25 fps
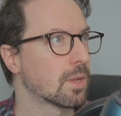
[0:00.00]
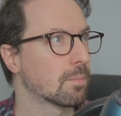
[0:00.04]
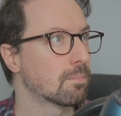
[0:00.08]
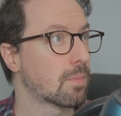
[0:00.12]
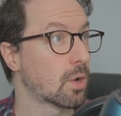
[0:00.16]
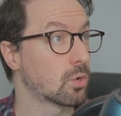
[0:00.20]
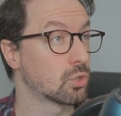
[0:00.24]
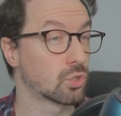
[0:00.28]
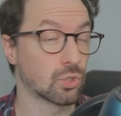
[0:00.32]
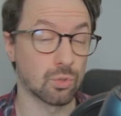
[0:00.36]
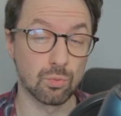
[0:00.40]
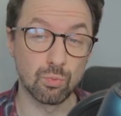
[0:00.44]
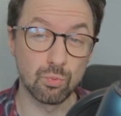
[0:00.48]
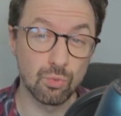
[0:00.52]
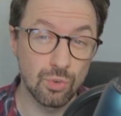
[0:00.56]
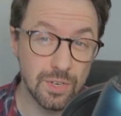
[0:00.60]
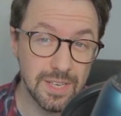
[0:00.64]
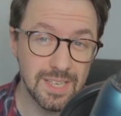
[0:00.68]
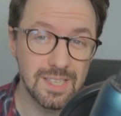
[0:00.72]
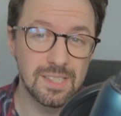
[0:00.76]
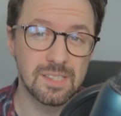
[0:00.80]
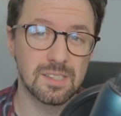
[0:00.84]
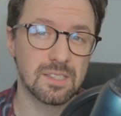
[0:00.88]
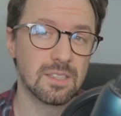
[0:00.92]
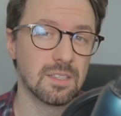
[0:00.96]
most
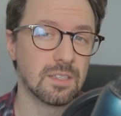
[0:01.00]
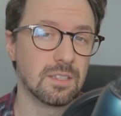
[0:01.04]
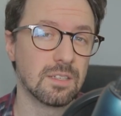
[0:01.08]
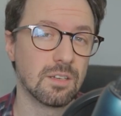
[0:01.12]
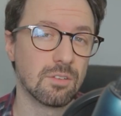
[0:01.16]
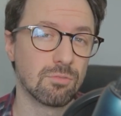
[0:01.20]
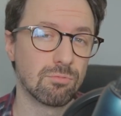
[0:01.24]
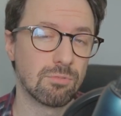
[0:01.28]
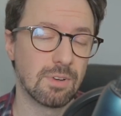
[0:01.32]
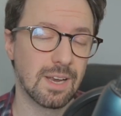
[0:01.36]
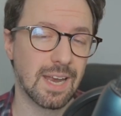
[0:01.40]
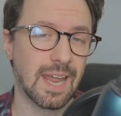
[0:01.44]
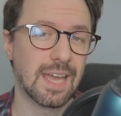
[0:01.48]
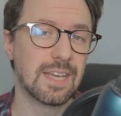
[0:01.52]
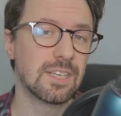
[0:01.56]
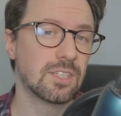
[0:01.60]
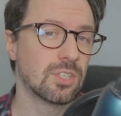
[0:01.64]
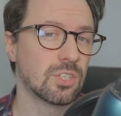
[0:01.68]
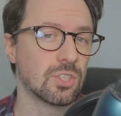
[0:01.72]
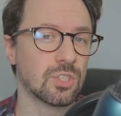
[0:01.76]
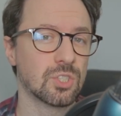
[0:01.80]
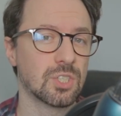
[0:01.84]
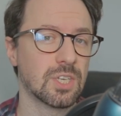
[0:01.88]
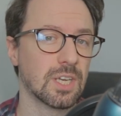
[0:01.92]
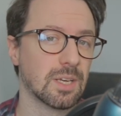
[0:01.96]
recent
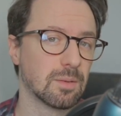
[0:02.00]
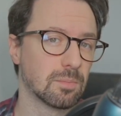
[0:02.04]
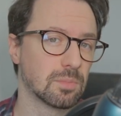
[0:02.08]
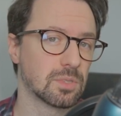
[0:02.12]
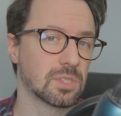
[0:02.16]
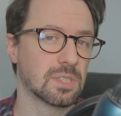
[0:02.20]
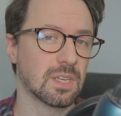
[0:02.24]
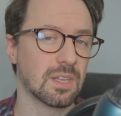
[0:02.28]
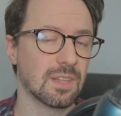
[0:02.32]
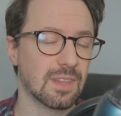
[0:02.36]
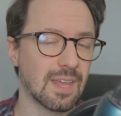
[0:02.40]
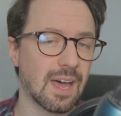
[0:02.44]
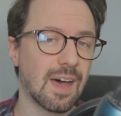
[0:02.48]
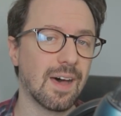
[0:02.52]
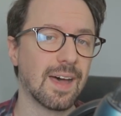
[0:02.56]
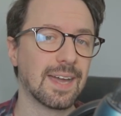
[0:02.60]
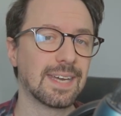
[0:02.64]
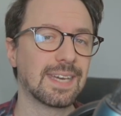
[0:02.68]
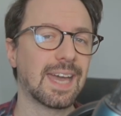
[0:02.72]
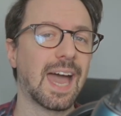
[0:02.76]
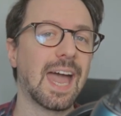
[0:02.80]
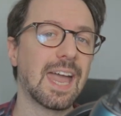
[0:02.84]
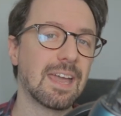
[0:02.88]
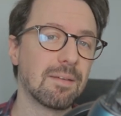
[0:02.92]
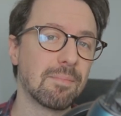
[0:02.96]
relationships that
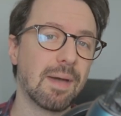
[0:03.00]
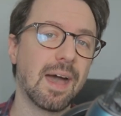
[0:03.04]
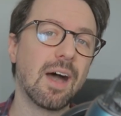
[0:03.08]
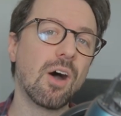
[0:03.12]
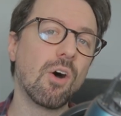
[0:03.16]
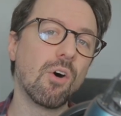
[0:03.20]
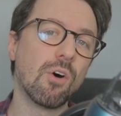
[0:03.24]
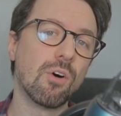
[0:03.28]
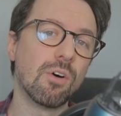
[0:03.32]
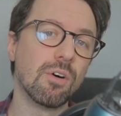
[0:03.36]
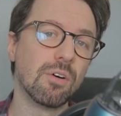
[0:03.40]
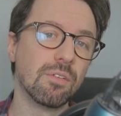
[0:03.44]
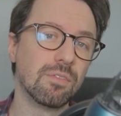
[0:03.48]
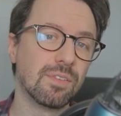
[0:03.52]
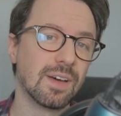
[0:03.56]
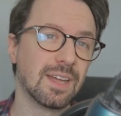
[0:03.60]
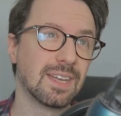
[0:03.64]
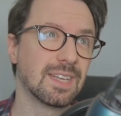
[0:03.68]
I came out of,